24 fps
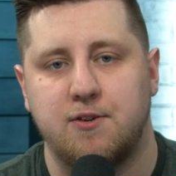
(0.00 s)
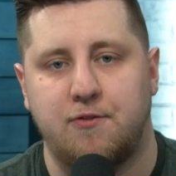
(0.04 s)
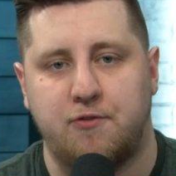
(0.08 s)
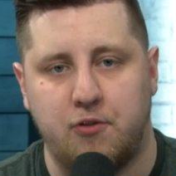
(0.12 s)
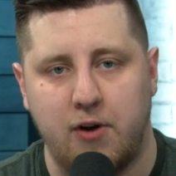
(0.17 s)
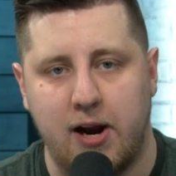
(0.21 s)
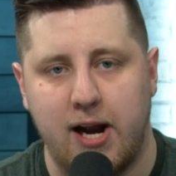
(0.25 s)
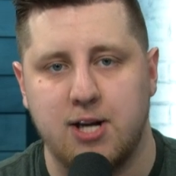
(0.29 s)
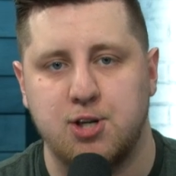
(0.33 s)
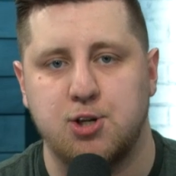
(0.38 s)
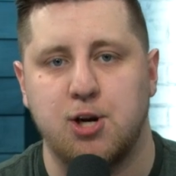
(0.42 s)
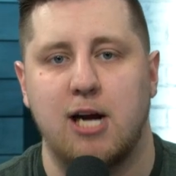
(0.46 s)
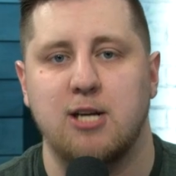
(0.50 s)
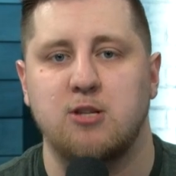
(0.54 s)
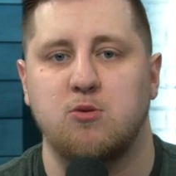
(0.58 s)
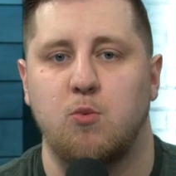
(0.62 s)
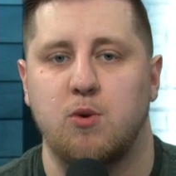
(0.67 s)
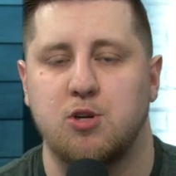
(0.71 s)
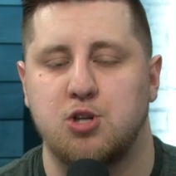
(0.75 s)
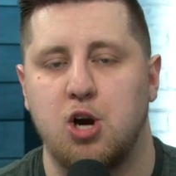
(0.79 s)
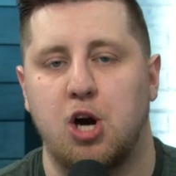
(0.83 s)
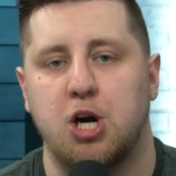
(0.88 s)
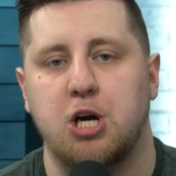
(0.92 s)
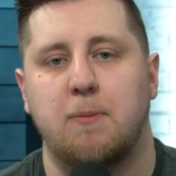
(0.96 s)
franchise, when
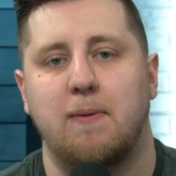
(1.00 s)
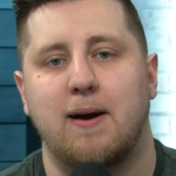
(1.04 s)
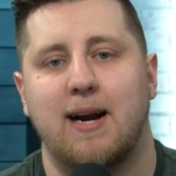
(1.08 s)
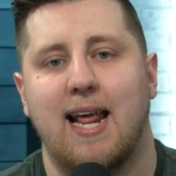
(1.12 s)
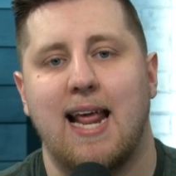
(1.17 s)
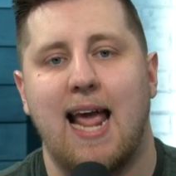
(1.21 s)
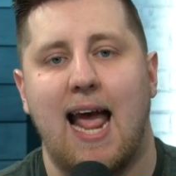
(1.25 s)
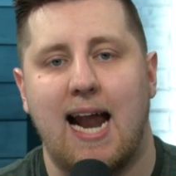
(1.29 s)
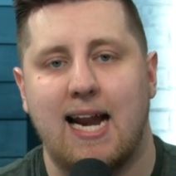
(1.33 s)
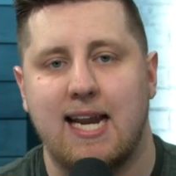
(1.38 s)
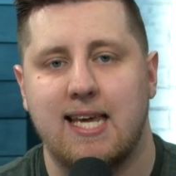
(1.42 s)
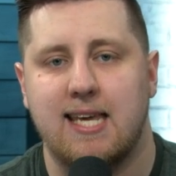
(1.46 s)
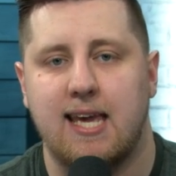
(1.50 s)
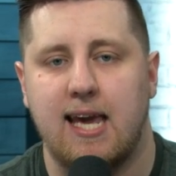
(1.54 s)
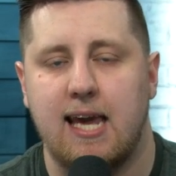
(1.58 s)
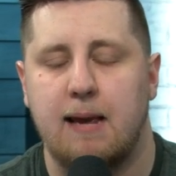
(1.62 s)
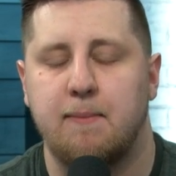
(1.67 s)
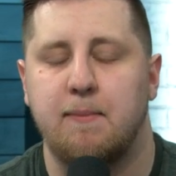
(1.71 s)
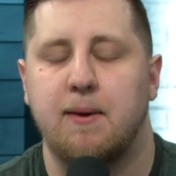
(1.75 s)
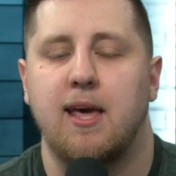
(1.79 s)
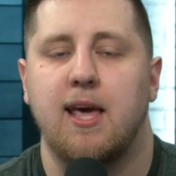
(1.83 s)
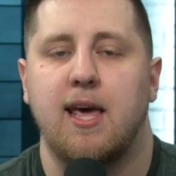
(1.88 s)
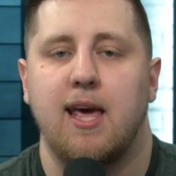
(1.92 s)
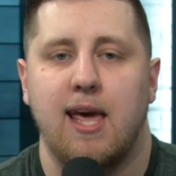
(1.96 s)
we talk about it at a
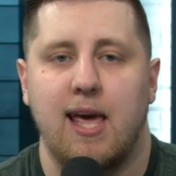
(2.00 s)
game,